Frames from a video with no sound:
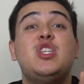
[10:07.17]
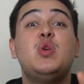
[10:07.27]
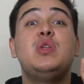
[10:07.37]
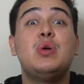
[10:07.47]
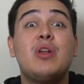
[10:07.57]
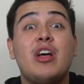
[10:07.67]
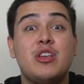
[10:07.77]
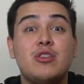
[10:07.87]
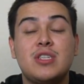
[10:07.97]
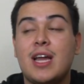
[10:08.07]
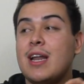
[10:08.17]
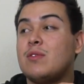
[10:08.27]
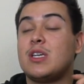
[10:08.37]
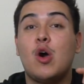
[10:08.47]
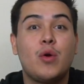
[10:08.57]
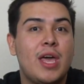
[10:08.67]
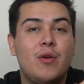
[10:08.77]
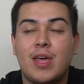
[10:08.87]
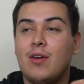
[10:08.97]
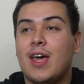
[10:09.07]
dude, do it on your side. And I was like,
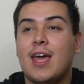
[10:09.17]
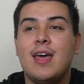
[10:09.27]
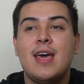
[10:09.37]
okay.